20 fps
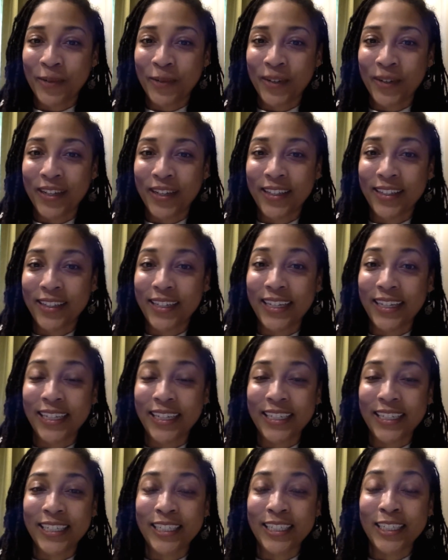with
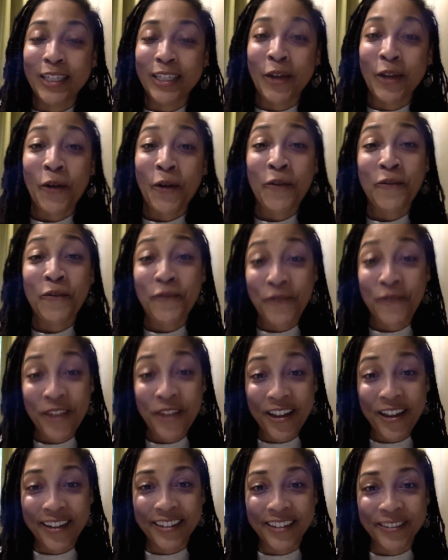is
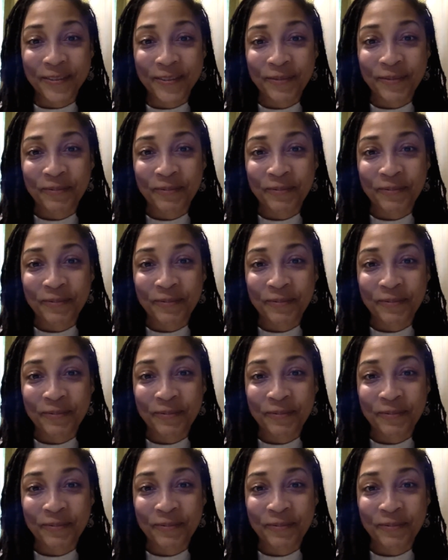fear.